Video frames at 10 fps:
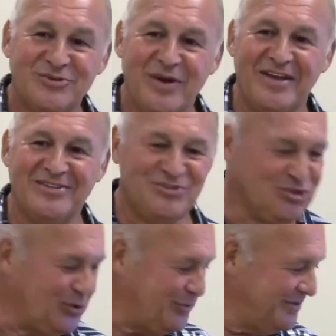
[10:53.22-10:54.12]
That's right,
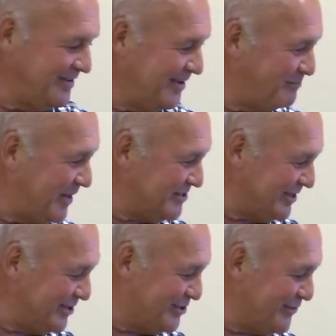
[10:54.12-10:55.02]
two, based
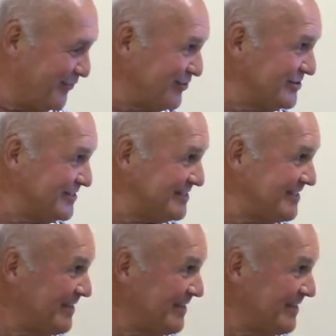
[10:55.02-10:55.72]
on the two verses.